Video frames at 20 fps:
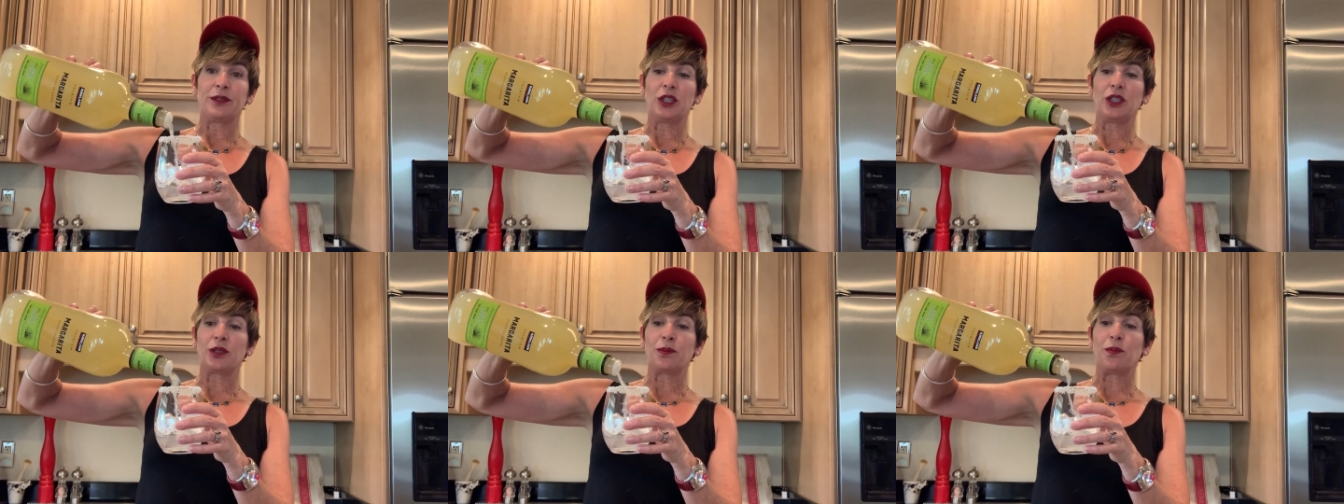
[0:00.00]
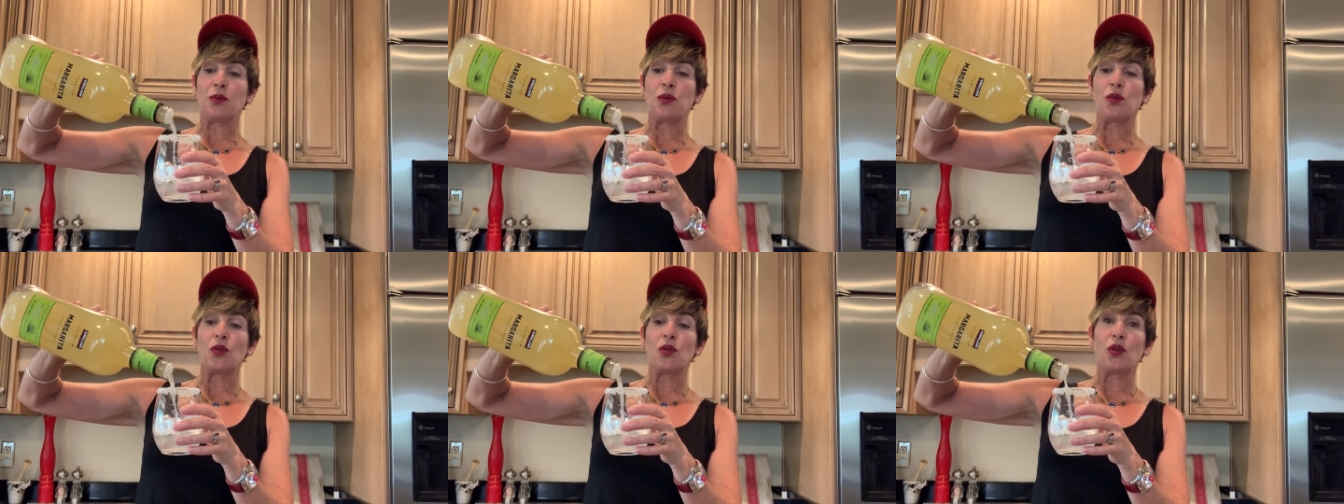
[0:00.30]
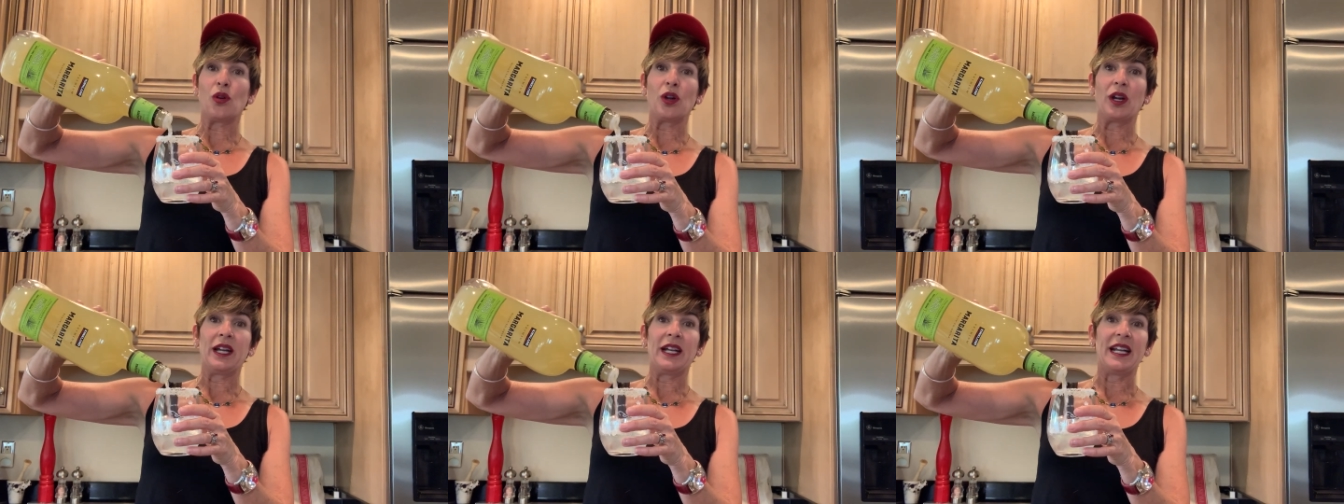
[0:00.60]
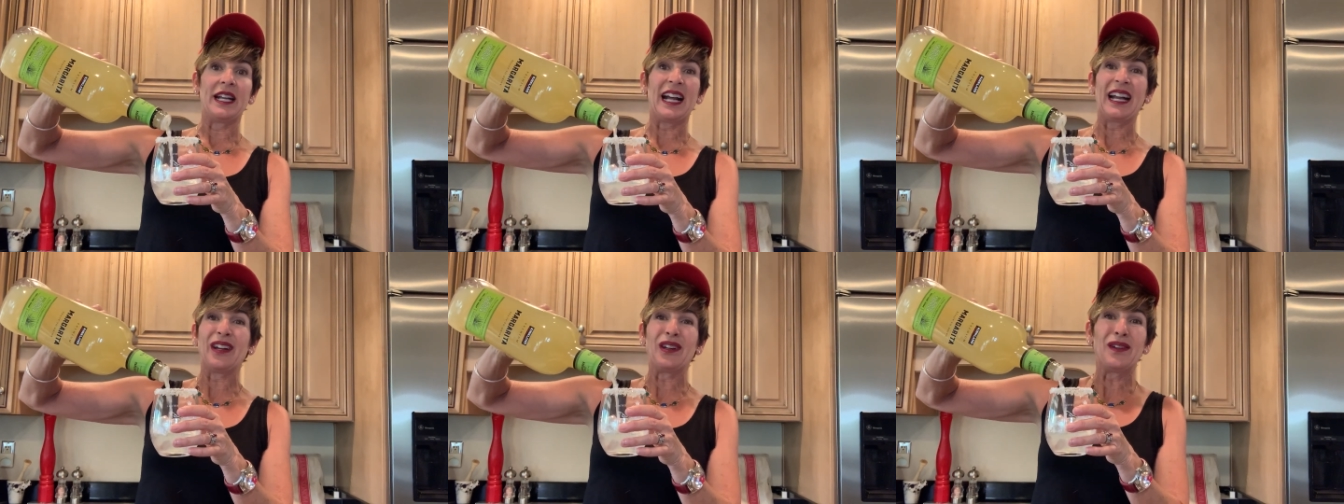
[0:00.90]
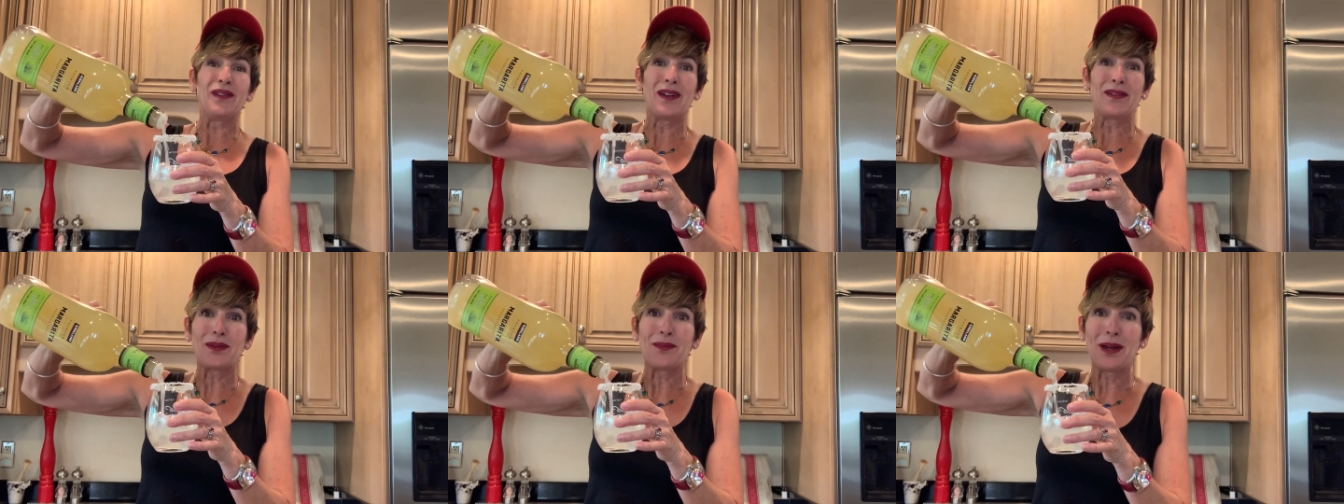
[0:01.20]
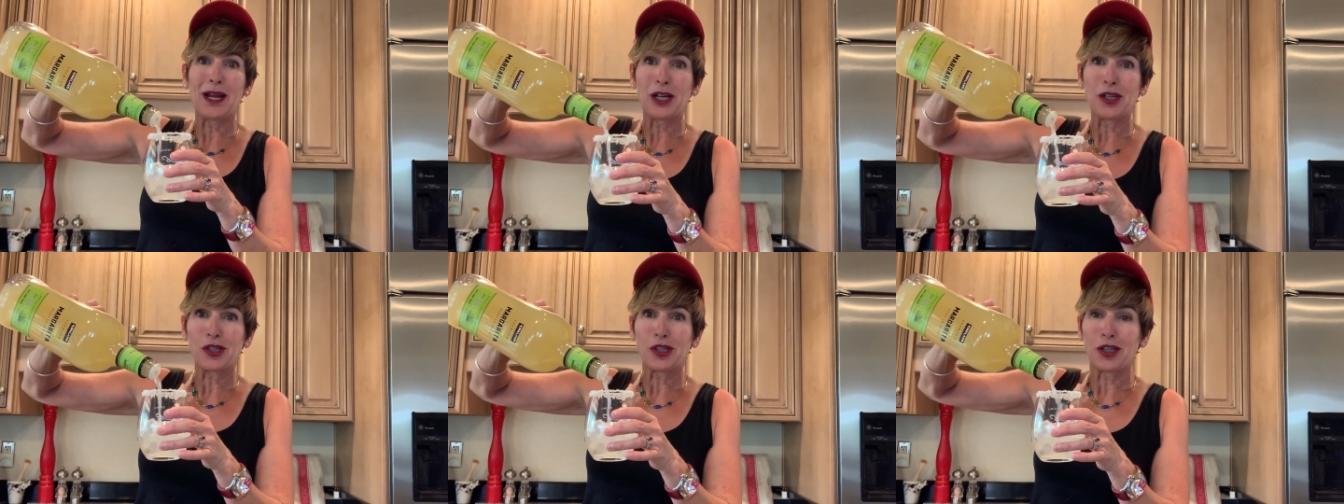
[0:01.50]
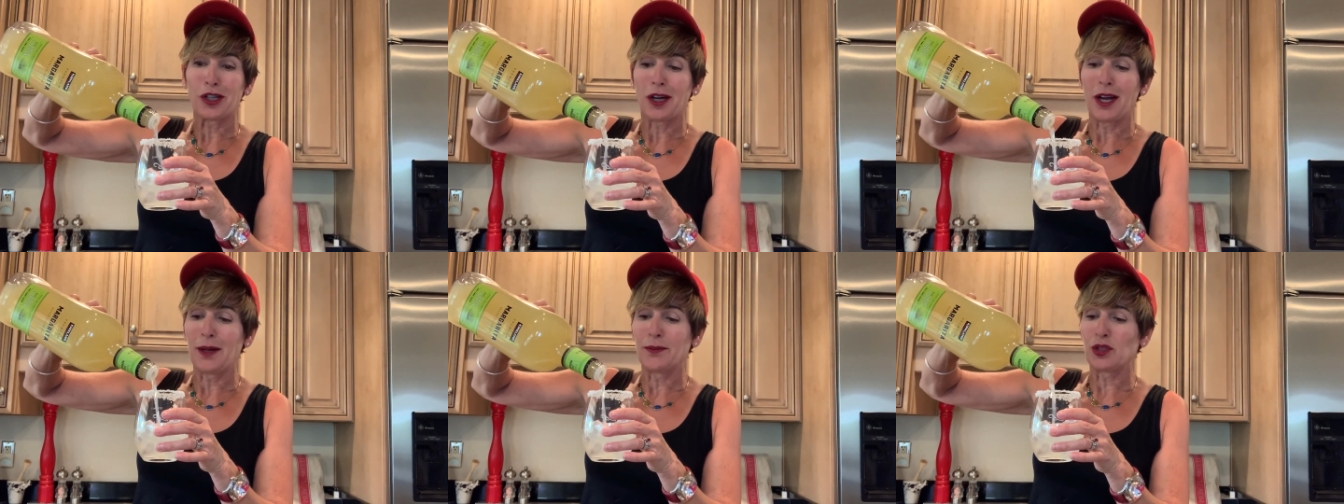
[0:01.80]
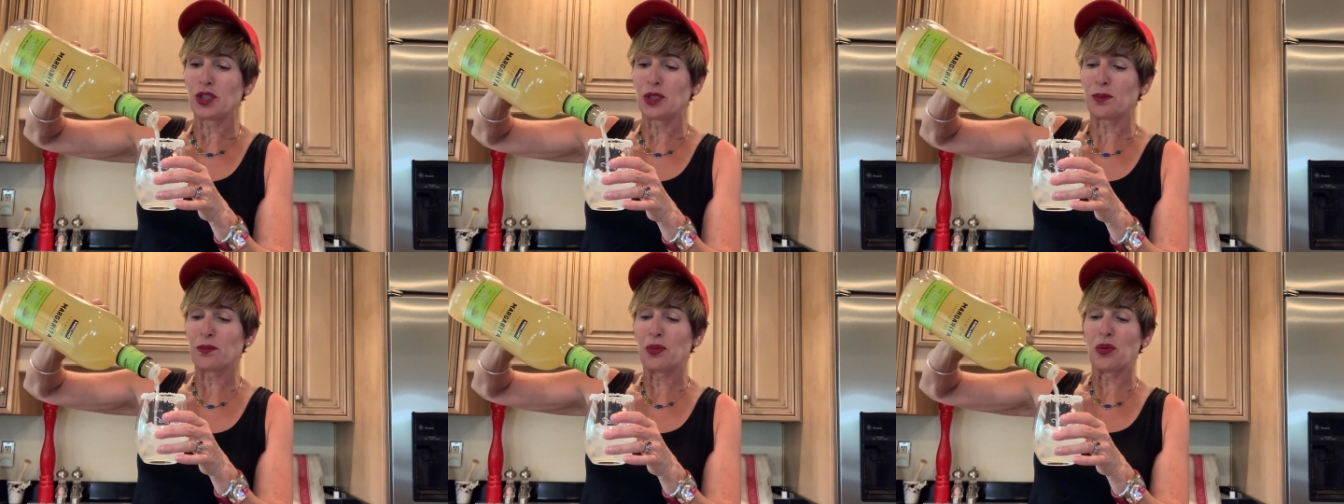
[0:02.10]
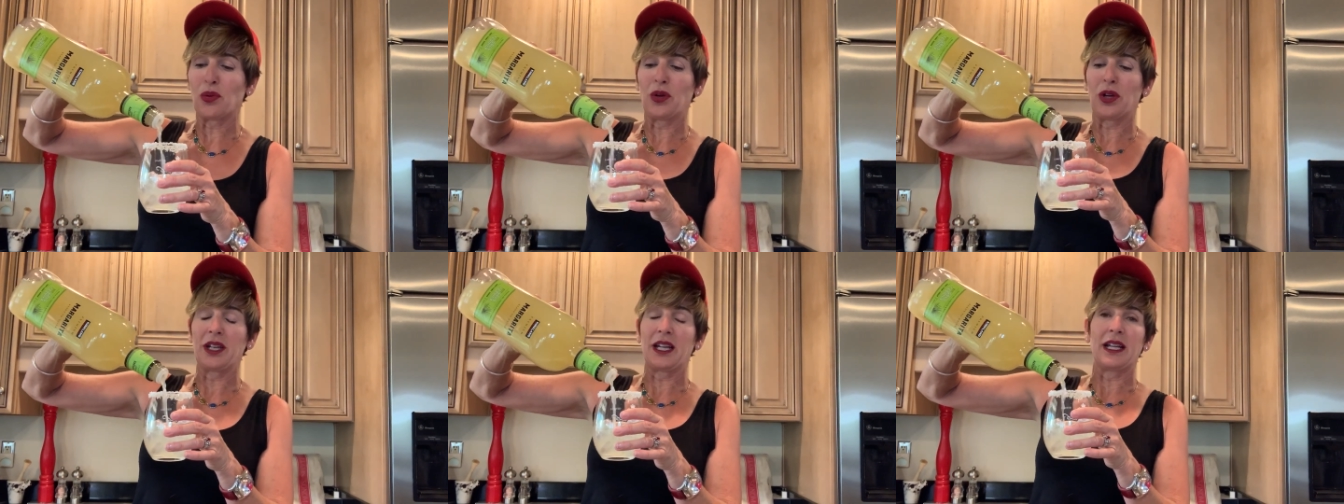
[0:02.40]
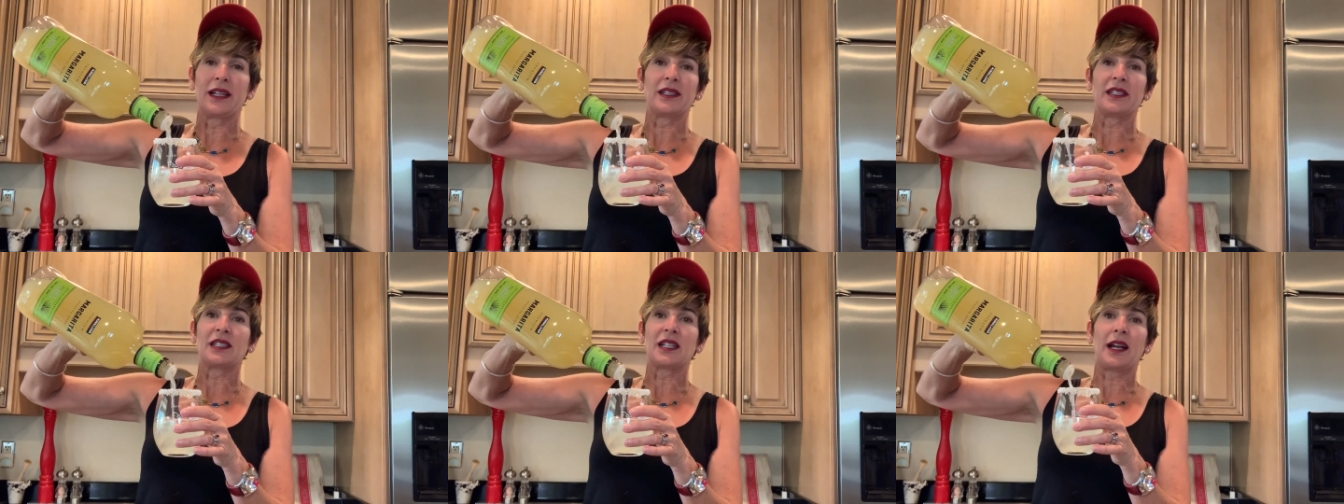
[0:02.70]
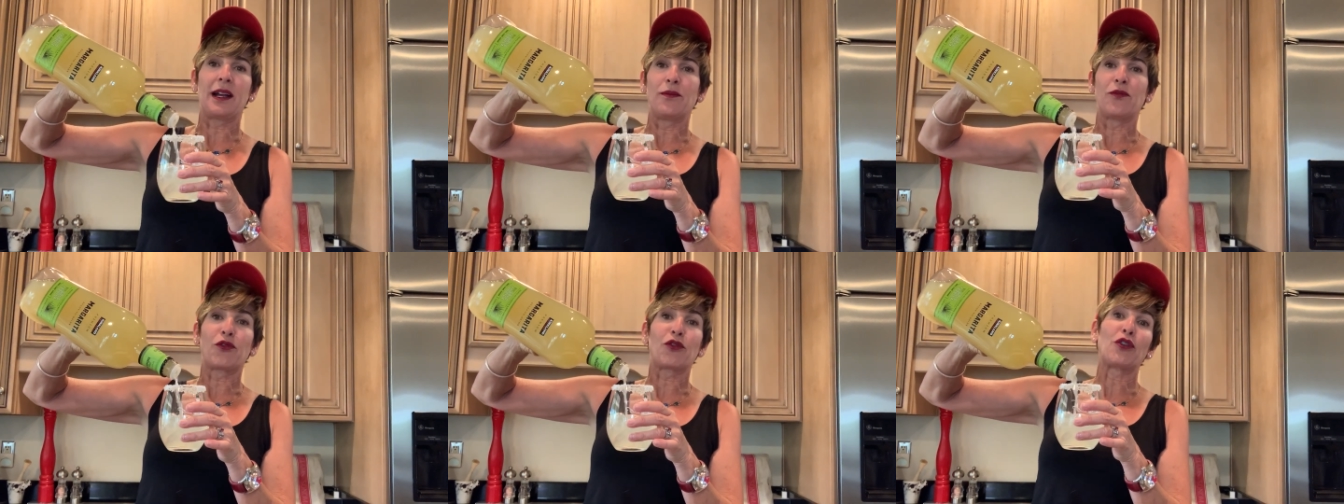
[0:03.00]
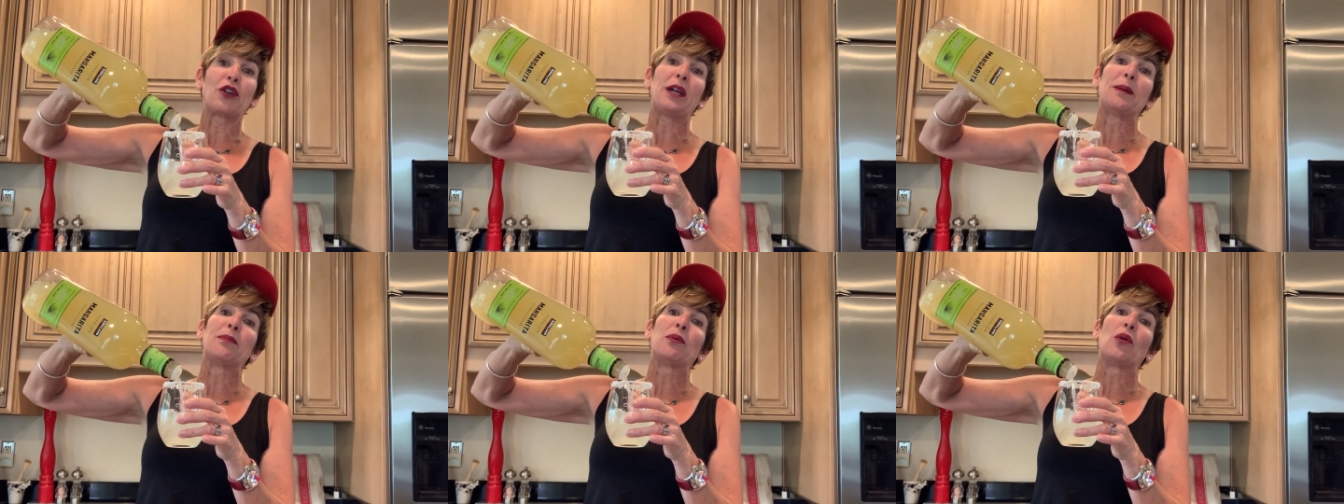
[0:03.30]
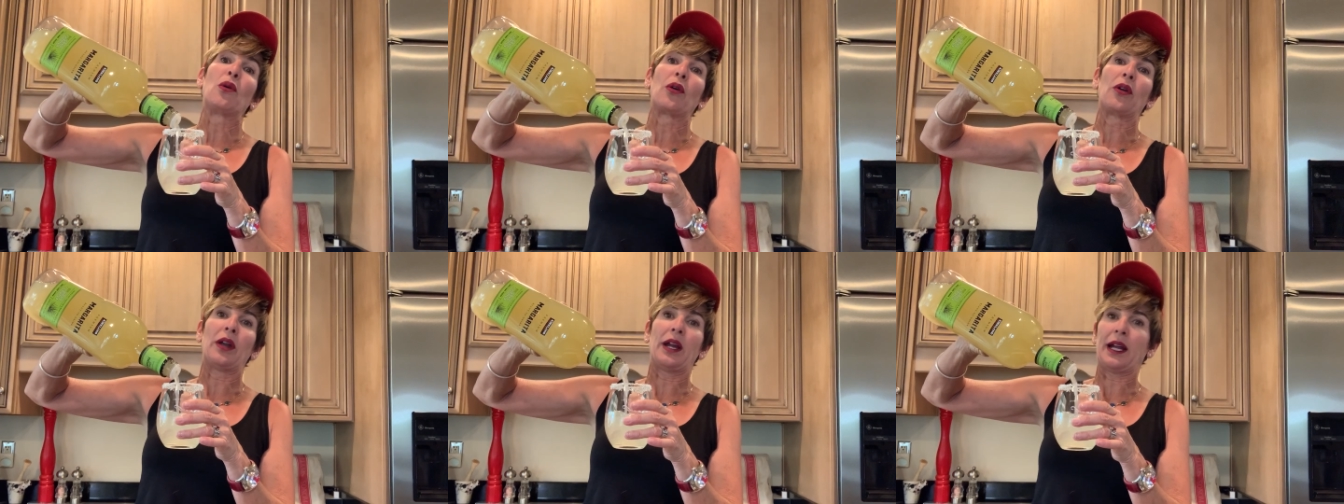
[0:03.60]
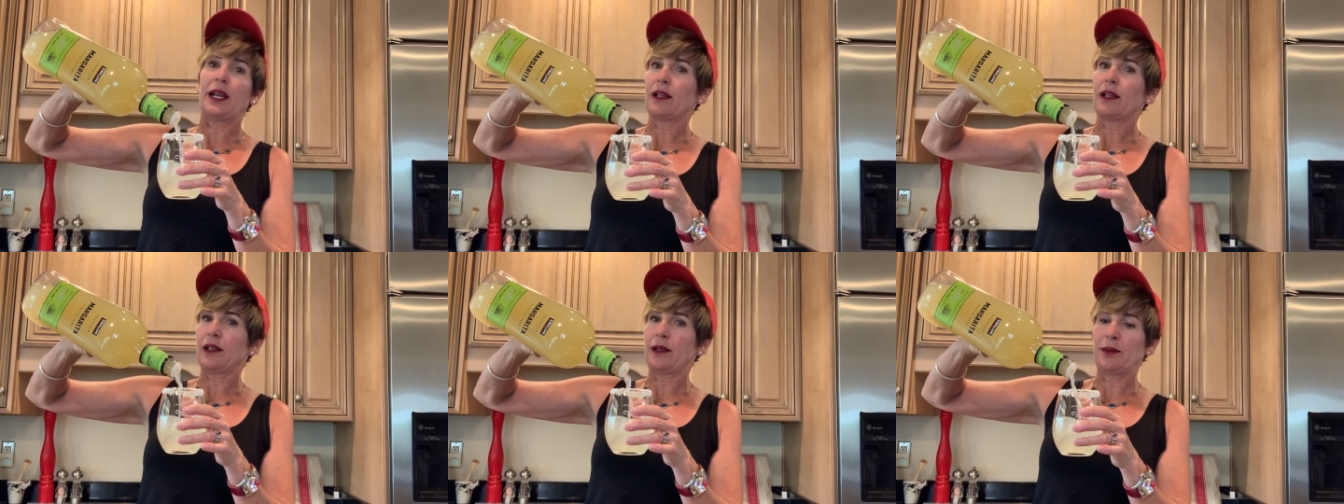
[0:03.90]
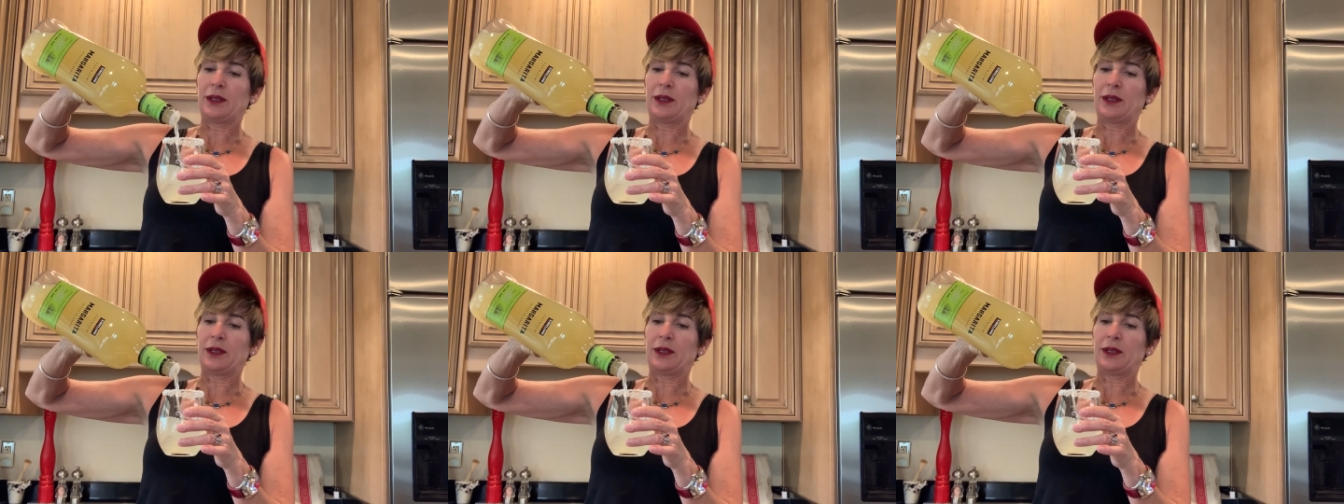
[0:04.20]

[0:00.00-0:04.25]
Just pour it in. I don't even have to measure, I'm just pouring it. It's, I'm free pouring.